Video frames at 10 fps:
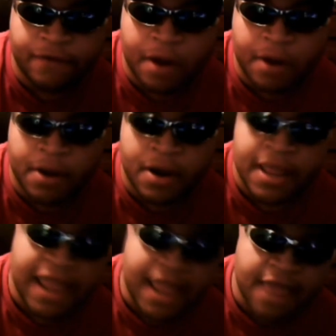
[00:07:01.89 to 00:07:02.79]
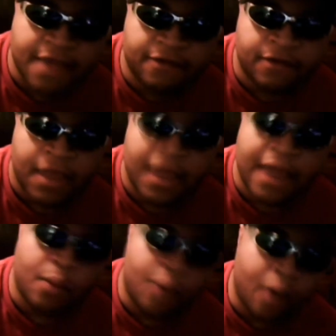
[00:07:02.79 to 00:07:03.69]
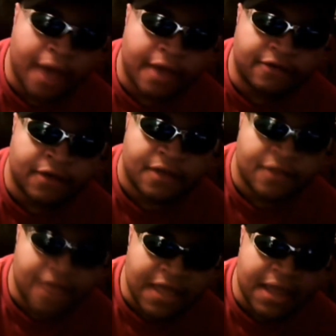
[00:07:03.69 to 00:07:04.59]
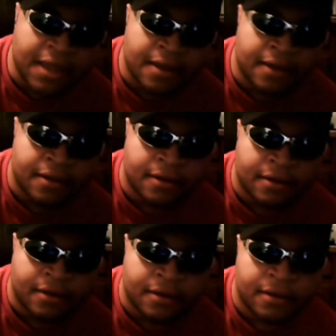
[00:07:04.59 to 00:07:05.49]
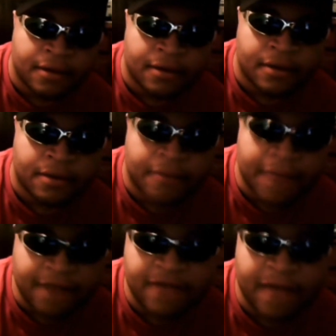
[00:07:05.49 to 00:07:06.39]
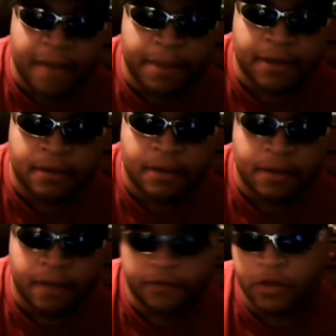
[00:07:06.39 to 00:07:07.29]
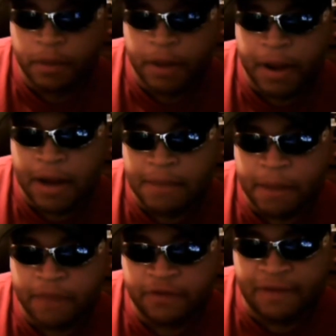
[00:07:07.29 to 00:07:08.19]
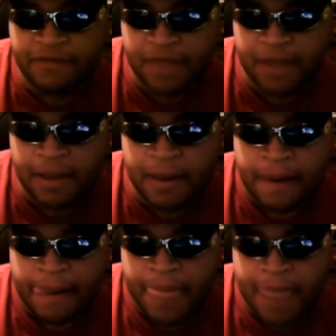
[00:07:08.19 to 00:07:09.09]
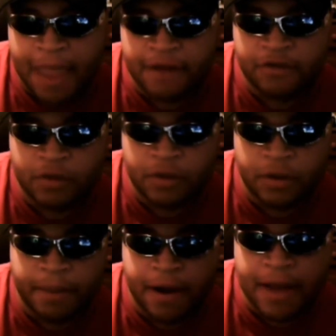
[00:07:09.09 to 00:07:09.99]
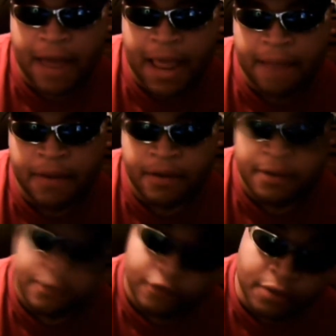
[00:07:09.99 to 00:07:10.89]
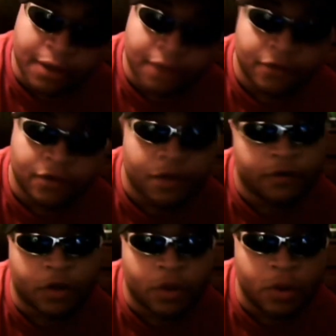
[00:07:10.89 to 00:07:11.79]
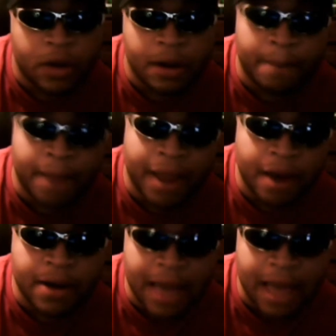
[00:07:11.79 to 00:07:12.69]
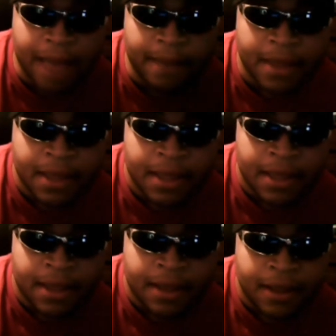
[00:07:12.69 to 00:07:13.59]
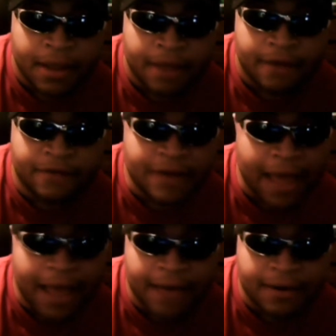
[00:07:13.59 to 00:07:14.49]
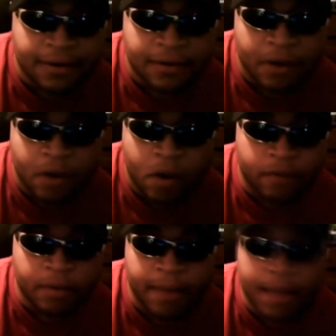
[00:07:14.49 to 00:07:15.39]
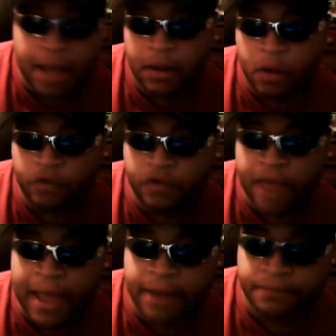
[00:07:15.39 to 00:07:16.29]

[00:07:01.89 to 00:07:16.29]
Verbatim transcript: Farmer is and was the main topic of The Secluded Paradyme number 17. Now, The Secluded Paradyme, excuse me, so The Secluded Paradyme is not over by a long shot.